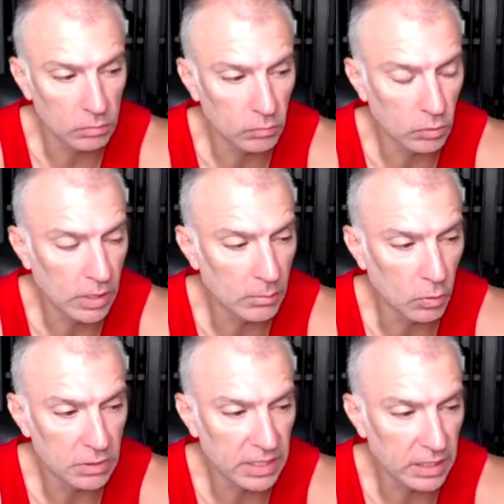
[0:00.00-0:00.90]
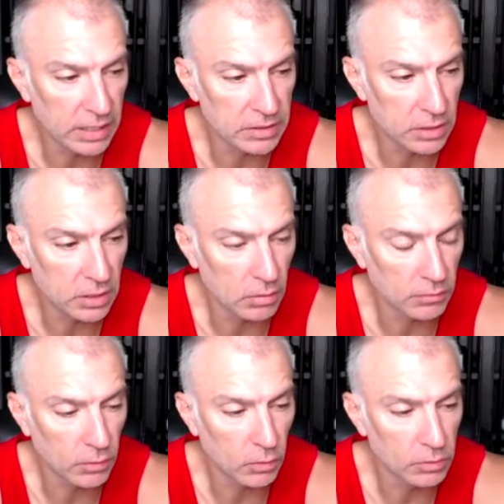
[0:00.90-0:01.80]
We'll get more data as the year
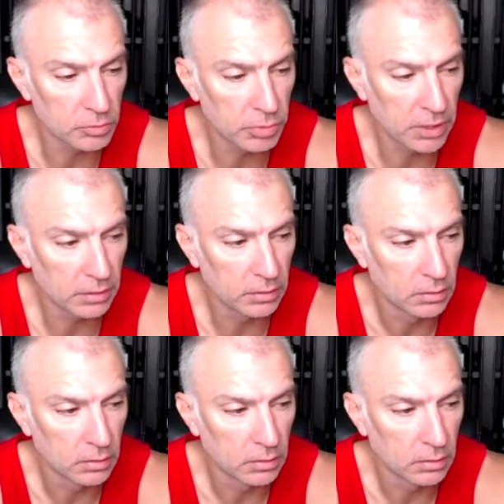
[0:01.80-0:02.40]
unfolds, but